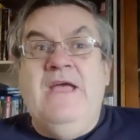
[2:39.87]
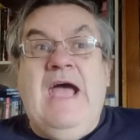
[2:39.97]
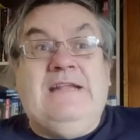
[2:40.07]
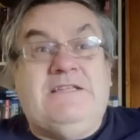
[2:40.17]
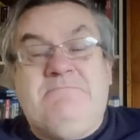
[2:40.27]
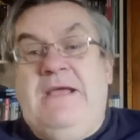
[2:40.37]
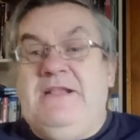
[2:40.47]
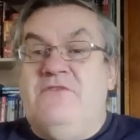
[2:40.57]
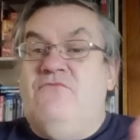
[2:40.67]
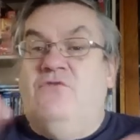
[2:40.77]
And it's made
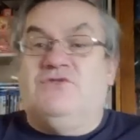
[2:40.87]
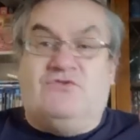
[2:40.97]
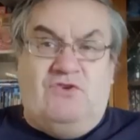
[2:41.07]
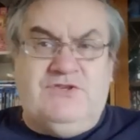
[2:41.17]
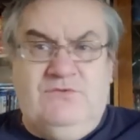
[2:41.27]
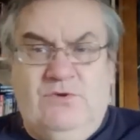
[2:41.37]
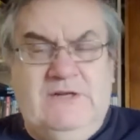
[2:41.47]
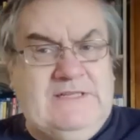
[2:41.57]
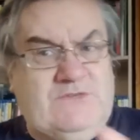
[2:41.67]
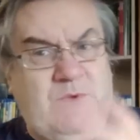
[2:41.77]
inroads across the
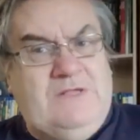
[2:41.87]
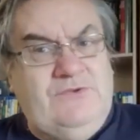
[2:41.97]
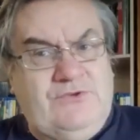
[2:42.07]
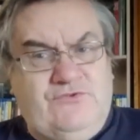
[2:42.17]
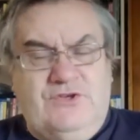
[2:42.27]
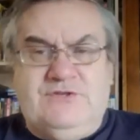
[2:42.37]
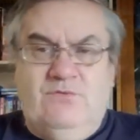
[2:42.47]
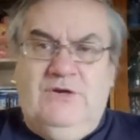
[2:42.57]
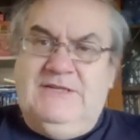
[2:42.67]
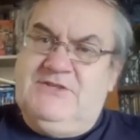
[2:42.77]
world. It's well known across the
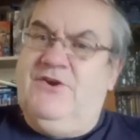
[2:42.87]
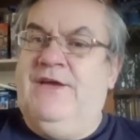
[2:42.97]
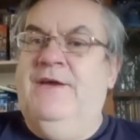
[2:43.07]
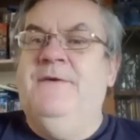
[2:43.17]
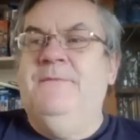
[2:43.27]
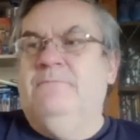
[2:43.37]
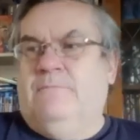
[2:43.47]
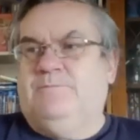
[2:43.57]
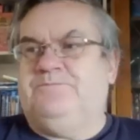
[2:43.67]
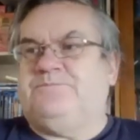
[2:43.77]
world. It's got
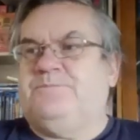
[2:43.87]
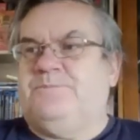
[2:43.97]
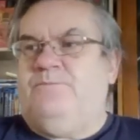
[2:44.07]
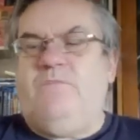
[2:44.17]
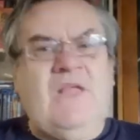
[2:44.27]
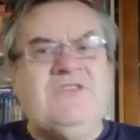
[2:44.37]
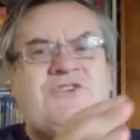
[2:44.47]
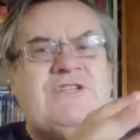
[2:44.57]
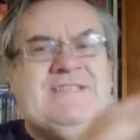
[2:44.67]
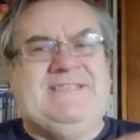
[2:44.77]
a
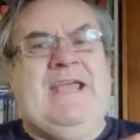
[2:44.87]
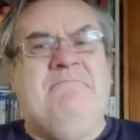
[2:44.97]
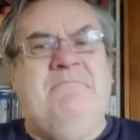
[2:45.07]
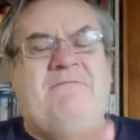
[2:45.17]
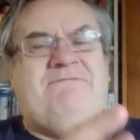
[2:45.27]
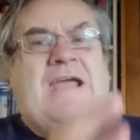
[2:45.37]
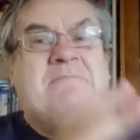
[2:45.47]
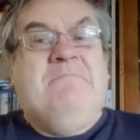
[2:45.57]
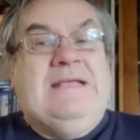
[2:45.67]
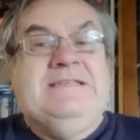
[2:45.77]
certain
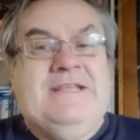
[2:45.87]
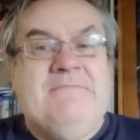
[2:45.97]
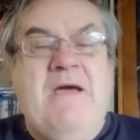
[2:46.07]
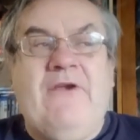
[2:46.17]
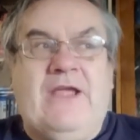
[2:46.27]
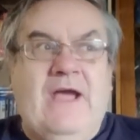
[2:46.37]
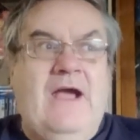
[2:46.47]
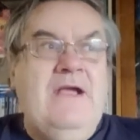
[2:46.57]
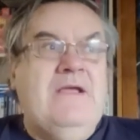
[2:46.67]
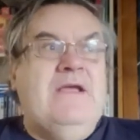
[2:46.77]
fan base in
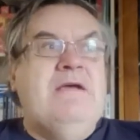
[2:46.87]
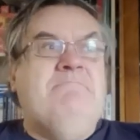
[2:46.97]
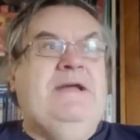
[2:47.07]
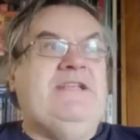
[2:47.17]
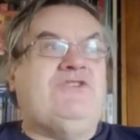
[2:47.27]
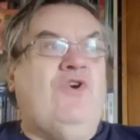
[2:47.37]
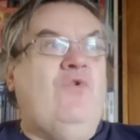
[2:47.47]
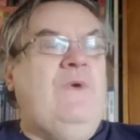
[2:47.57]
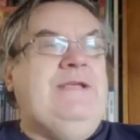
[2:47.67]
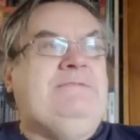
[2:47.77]
America. But it's
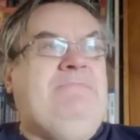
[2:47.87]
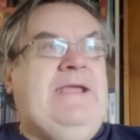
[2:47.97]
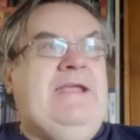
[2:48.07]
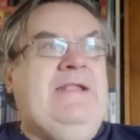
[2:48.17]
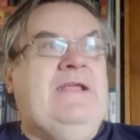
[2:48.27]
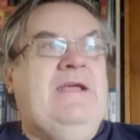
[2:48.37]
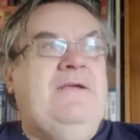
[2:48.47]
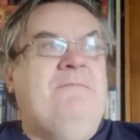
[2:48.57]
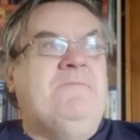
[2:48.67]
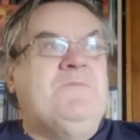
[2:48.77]
always been
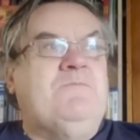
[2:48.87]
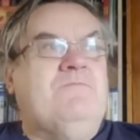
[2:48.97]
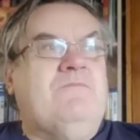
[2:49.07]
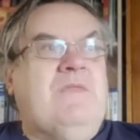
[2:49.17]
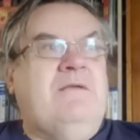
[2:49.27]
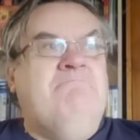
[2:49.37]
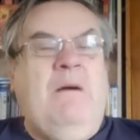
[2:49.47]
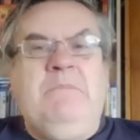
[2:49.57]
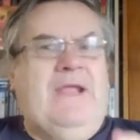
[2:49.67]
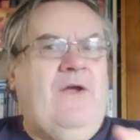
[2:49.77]

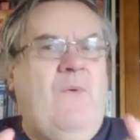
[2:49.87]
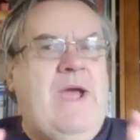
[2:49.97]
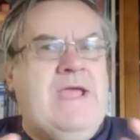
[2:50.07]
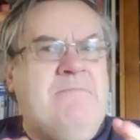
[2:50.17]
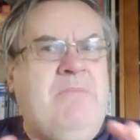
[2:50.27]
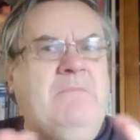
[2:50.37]
bubbling away.